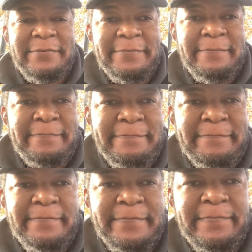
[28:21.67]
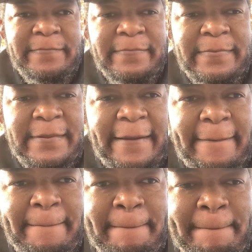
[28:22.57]

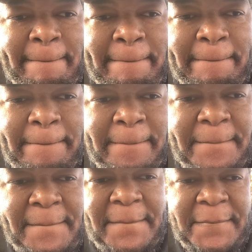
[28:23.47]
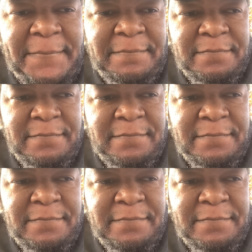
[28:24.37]
[no speech]